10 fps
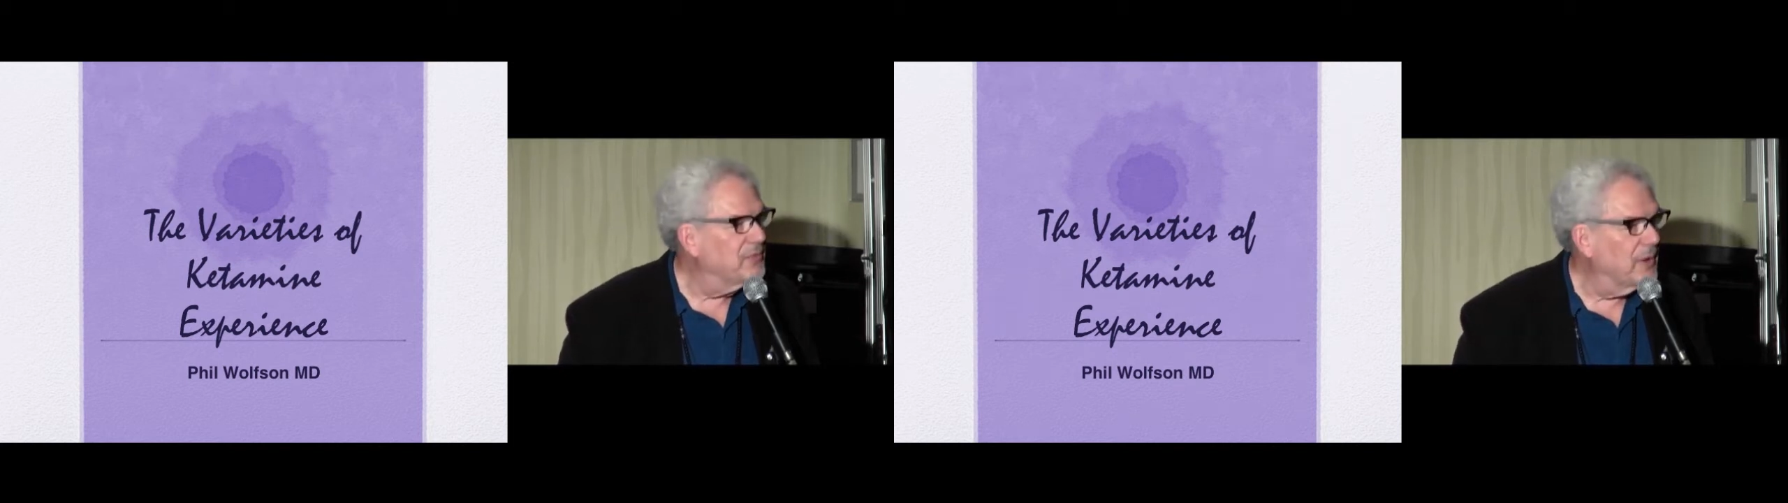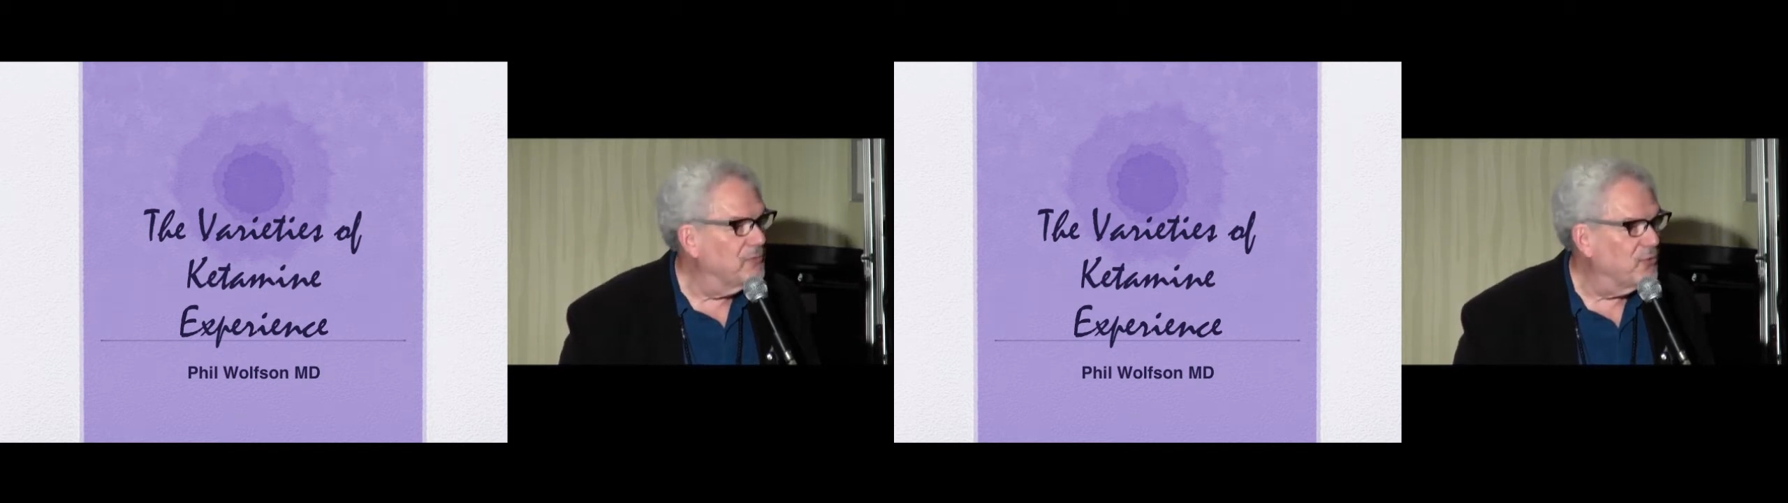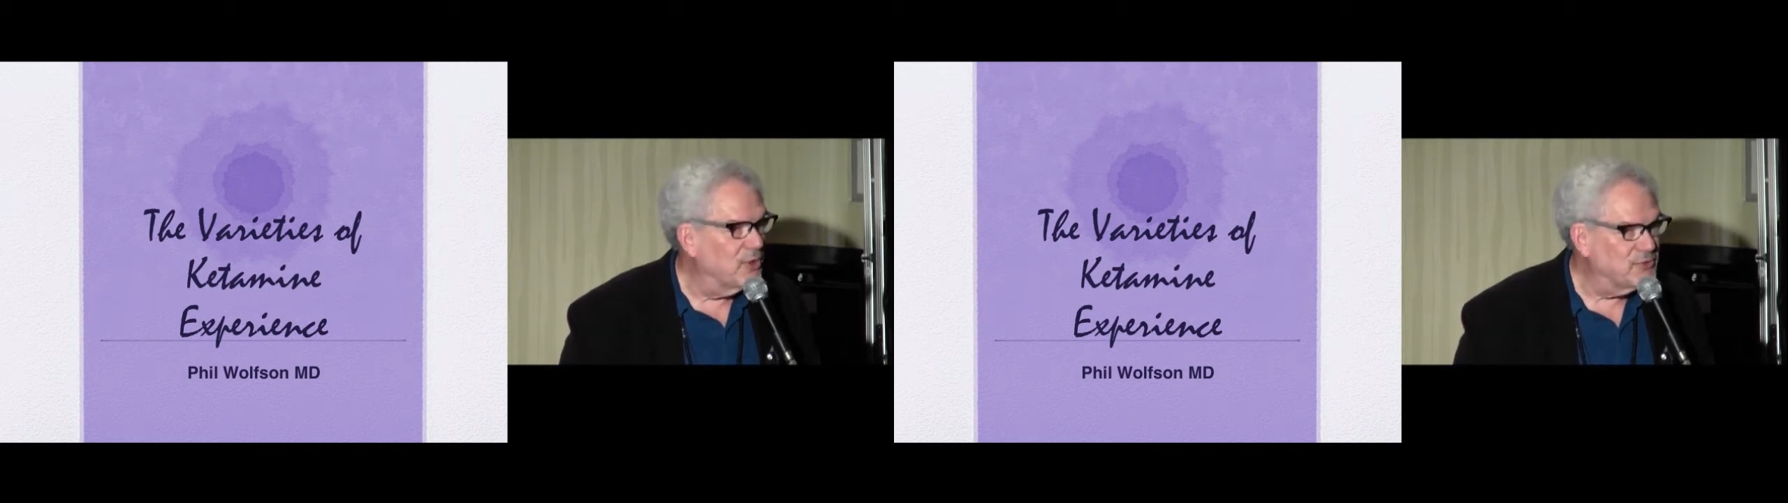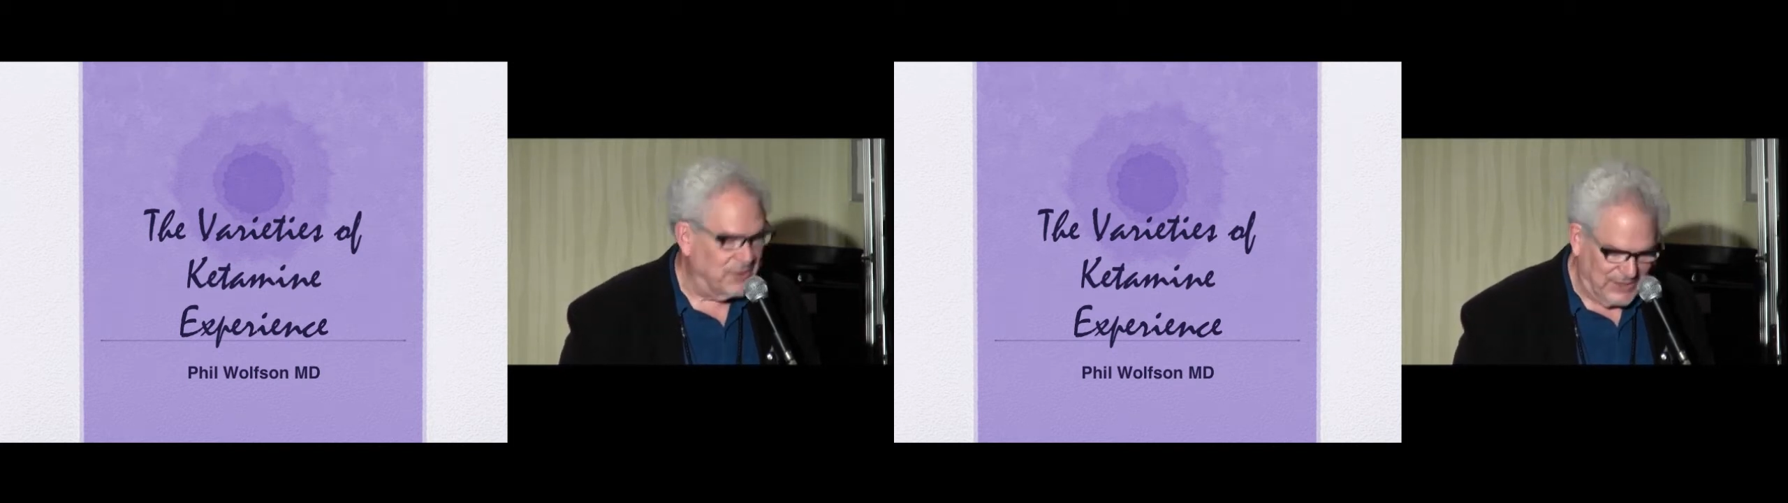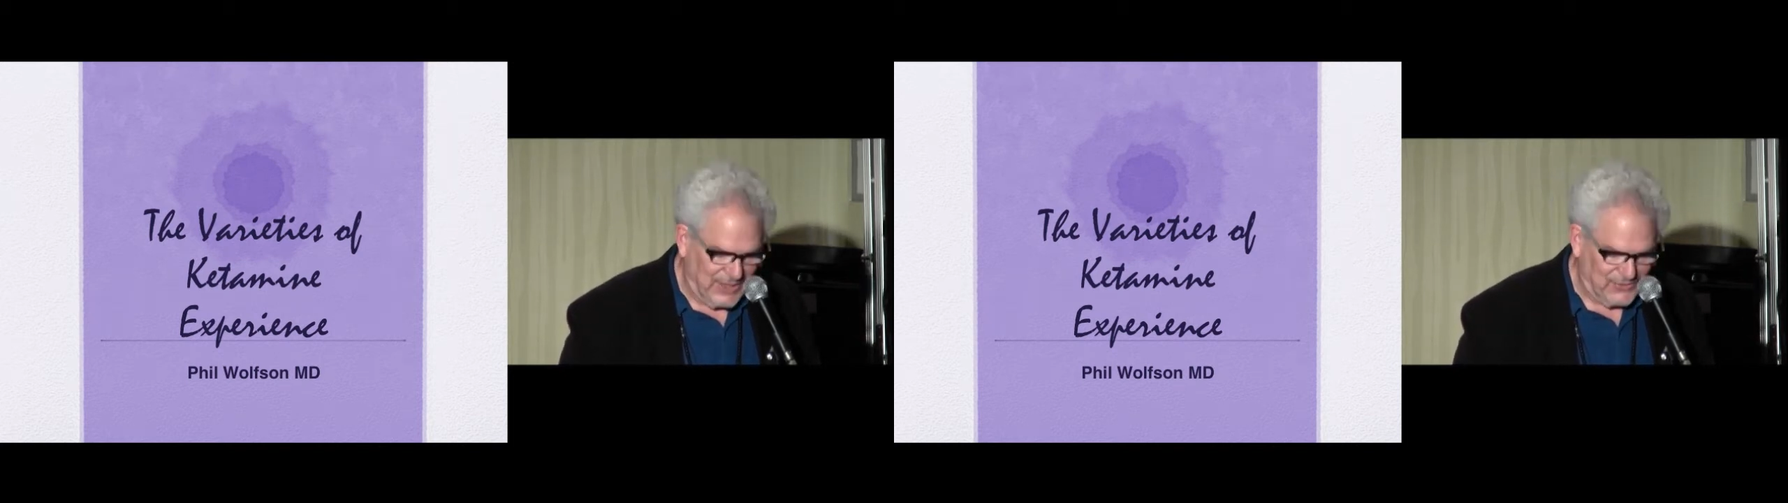
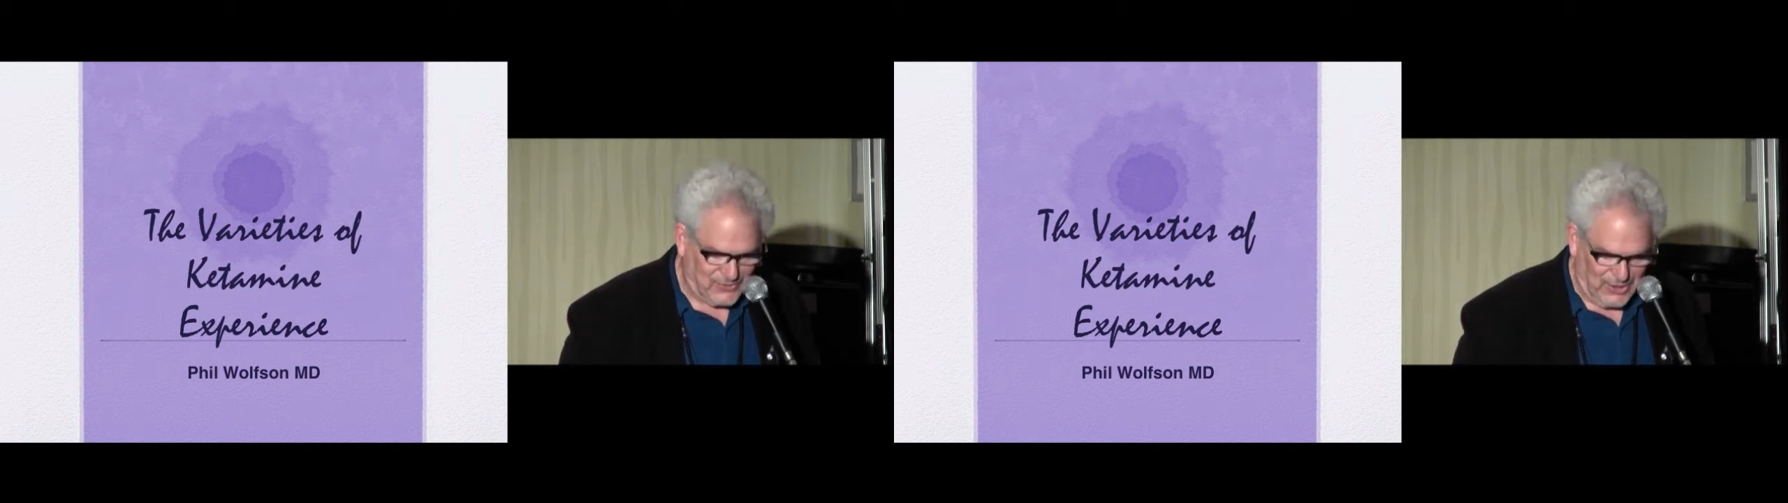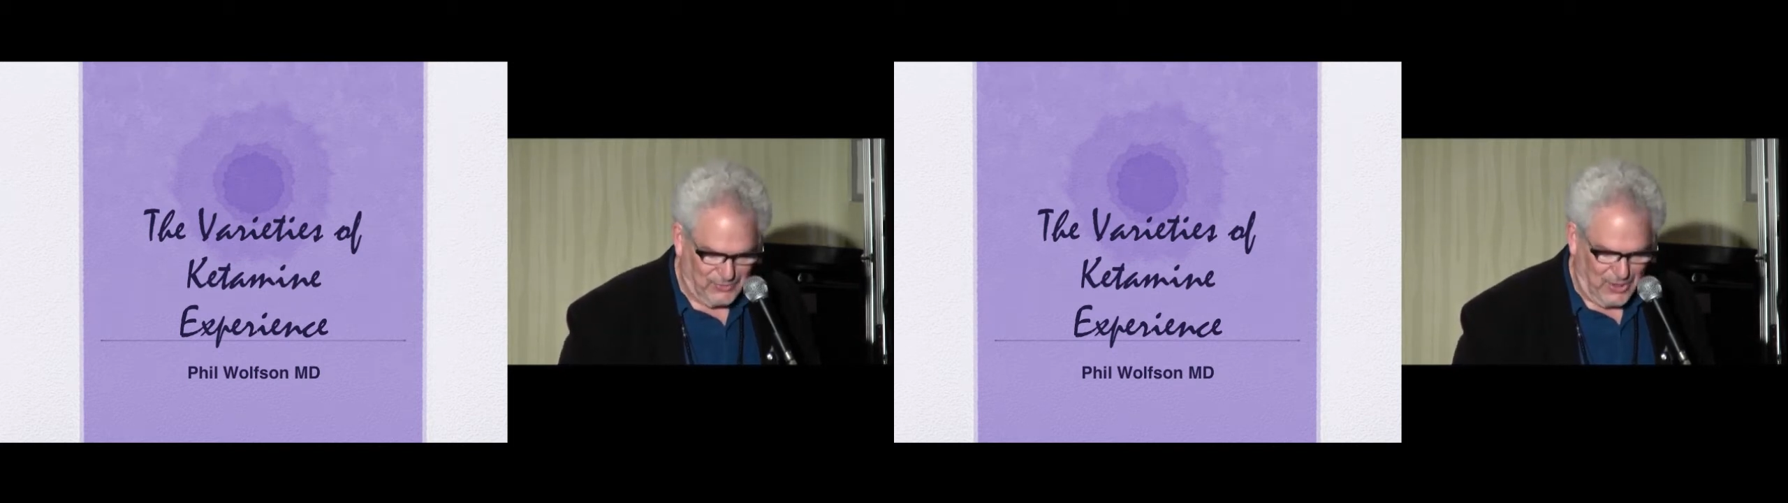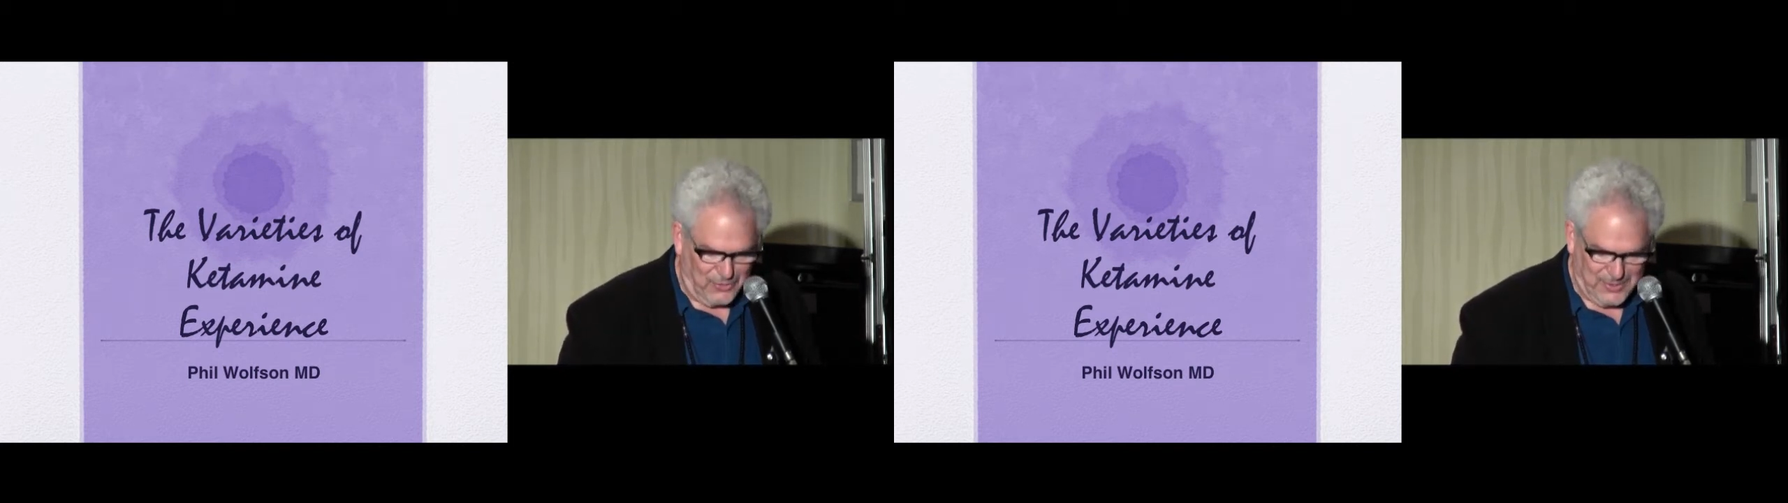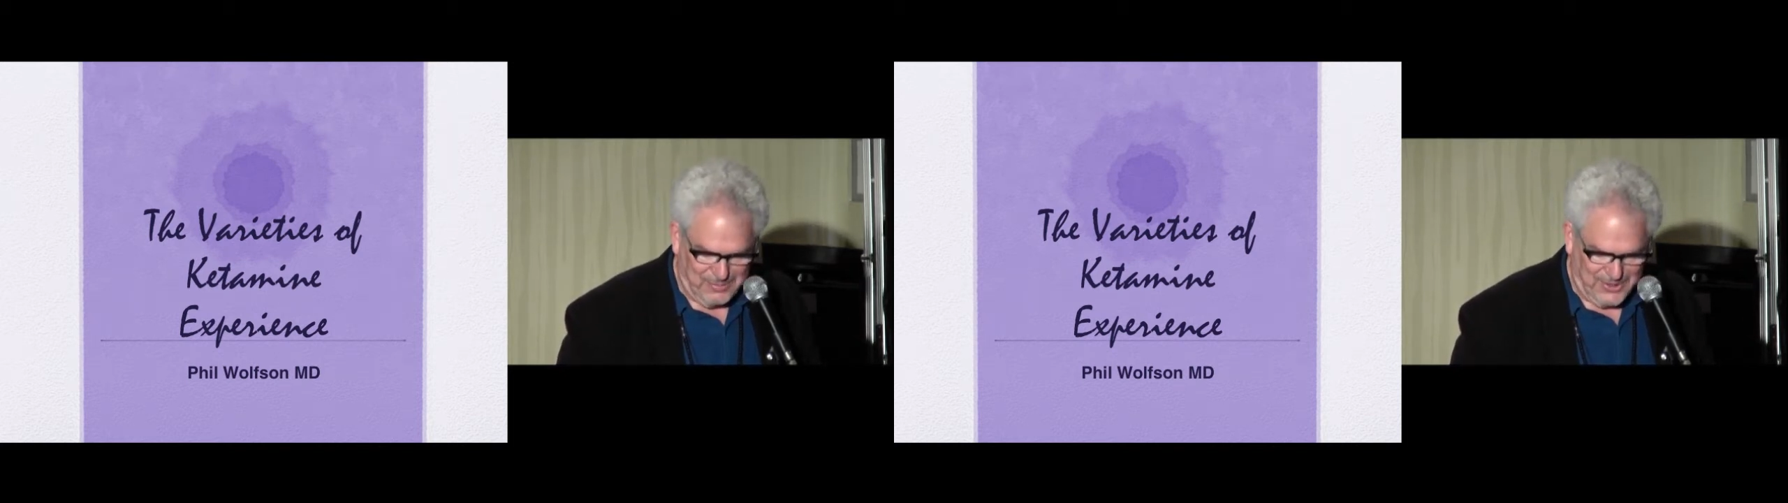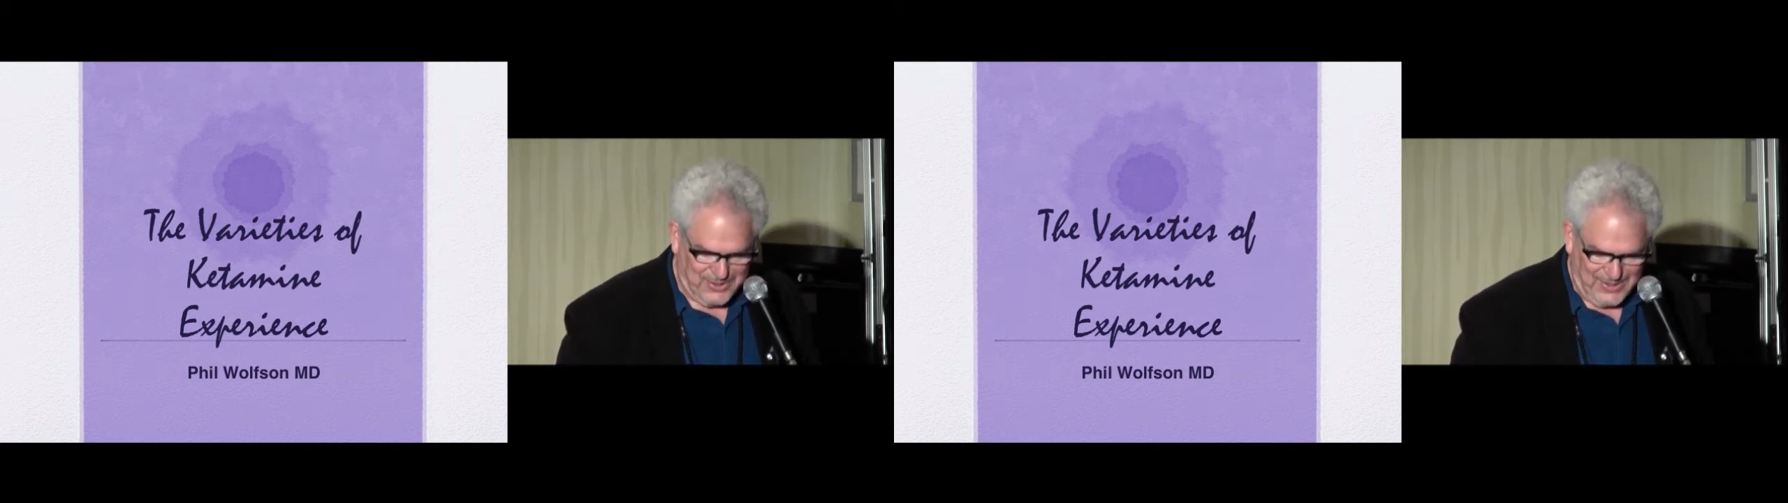unfortunately dancing alone a
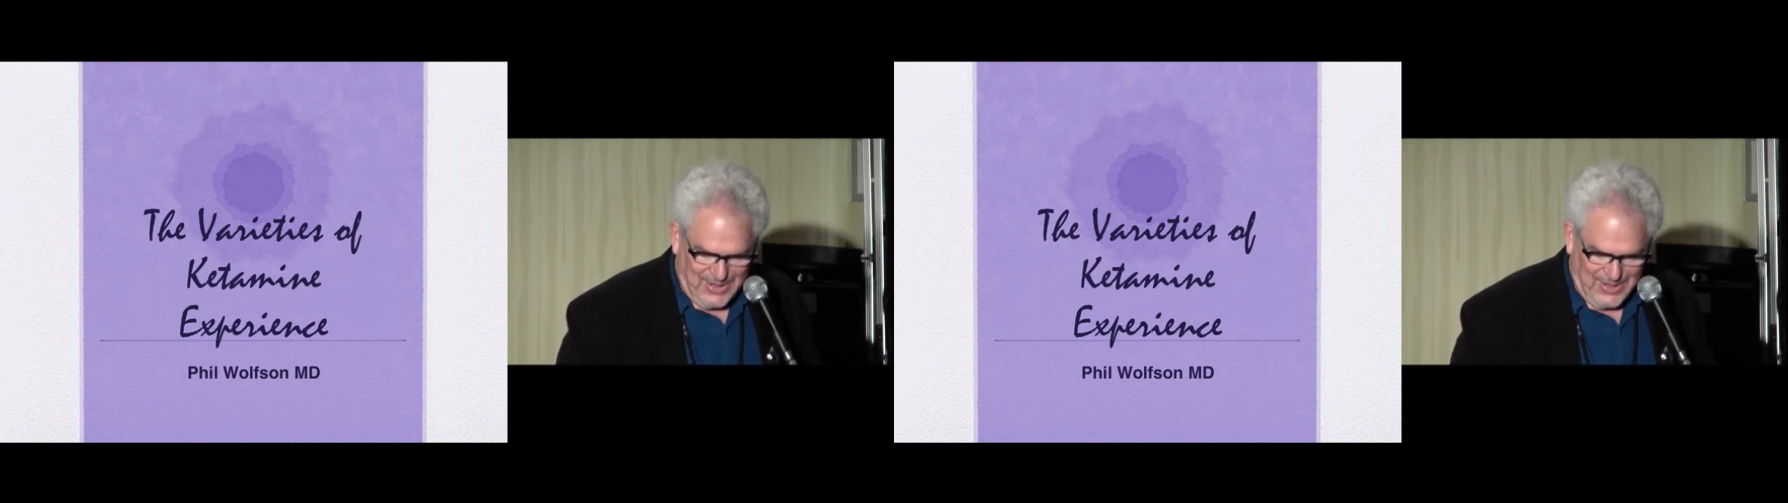bit,